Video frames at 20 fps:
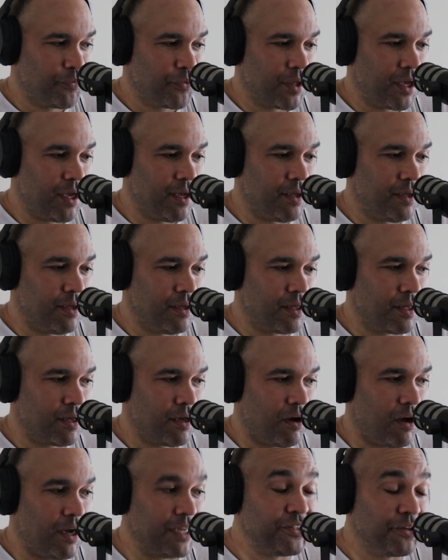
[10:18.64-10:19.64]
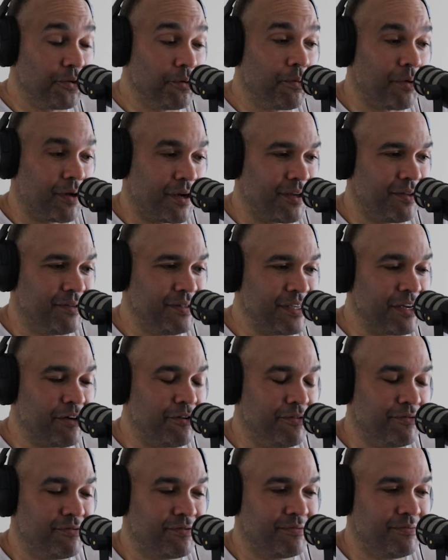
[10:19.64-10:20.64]
I do want to
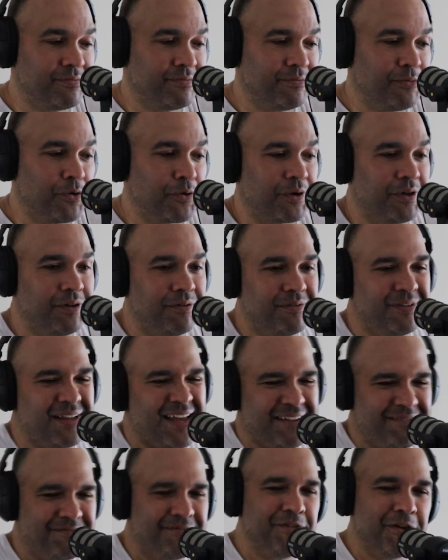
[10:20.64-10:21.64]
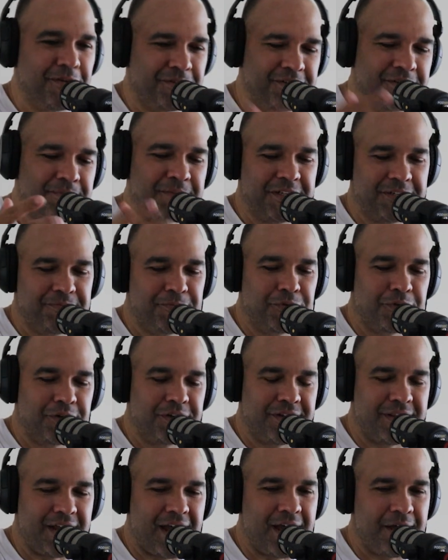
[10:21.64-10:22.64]
delve more in, not so much more
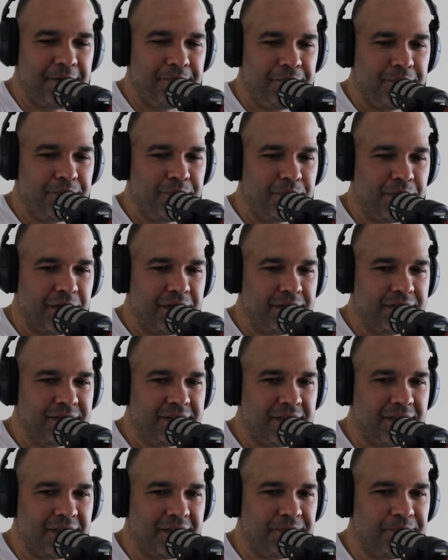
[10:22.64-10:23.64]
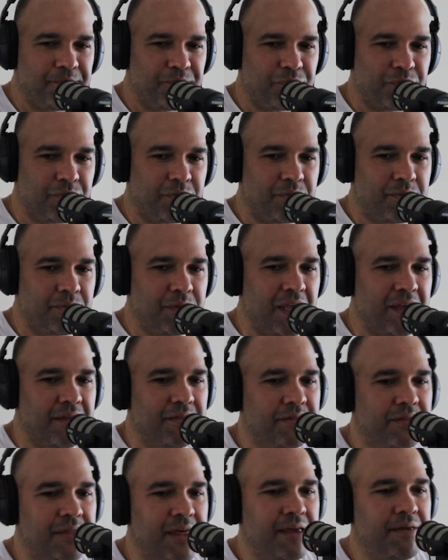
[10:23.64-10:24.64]
into that, but
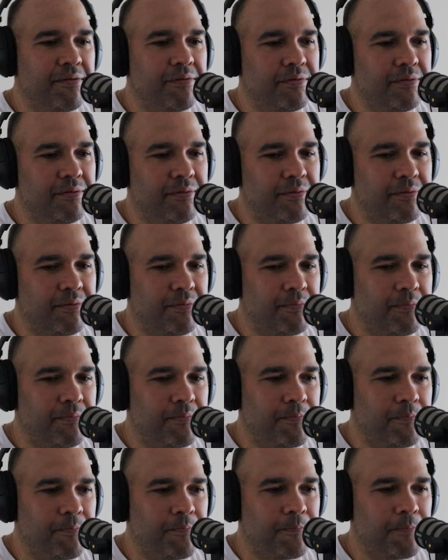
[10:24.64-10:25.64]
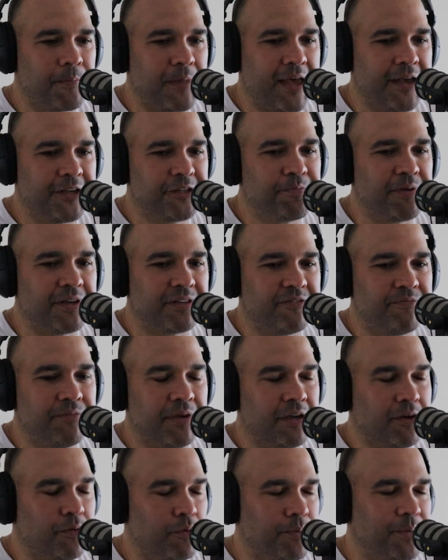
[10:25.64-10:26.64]
that aspect of
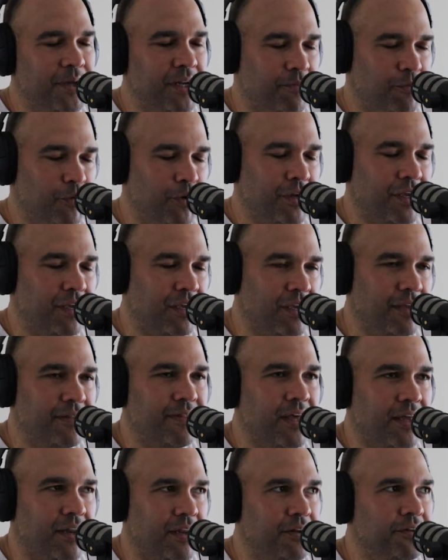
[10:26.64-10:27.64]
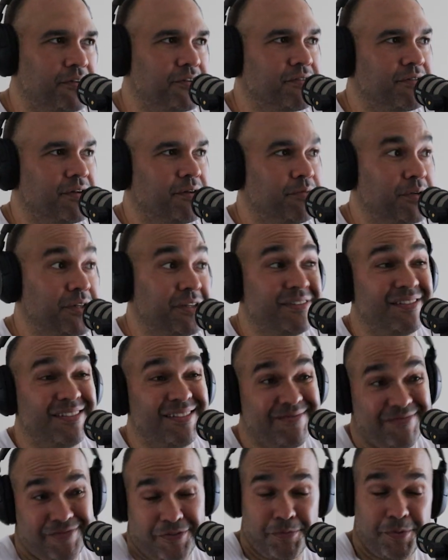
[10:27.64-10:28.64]
being a woman working in that industry, which
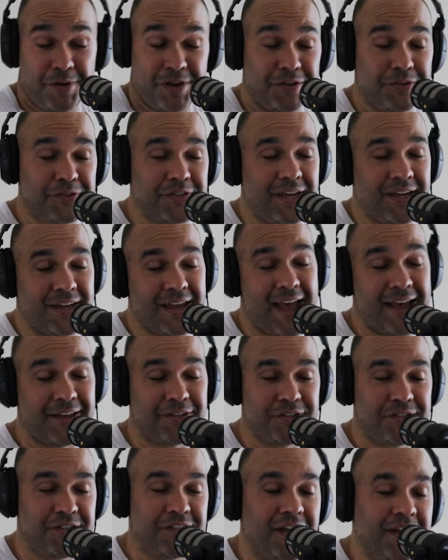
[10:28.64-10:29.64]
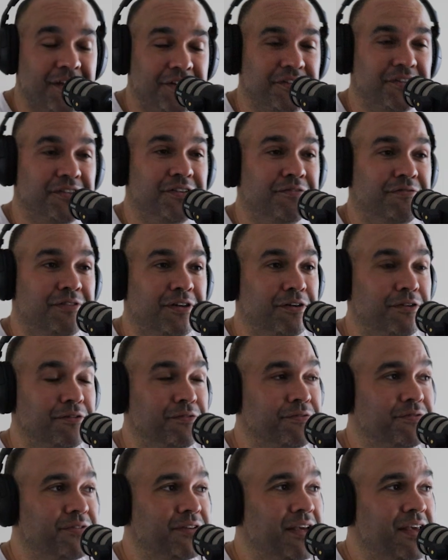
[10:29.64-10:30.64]
from what you're saying has changed and
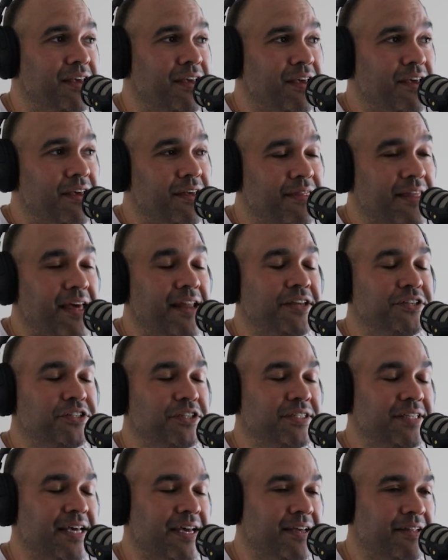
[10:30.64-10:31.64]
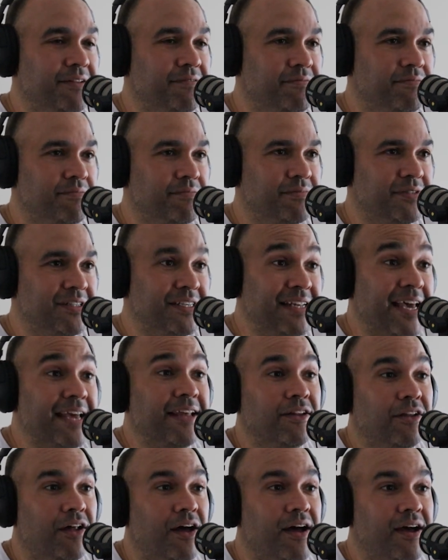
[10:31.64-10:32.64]
evolved. That is your day-to-day
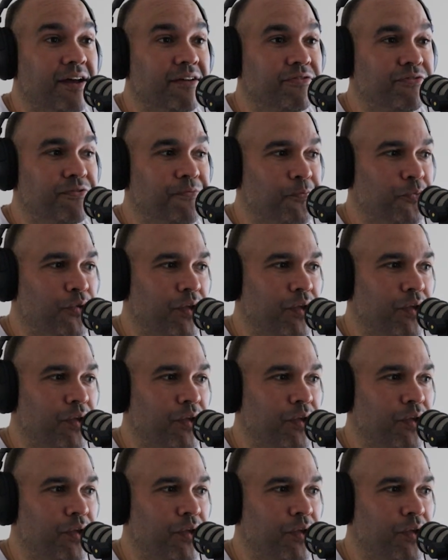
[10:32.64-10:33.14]
life.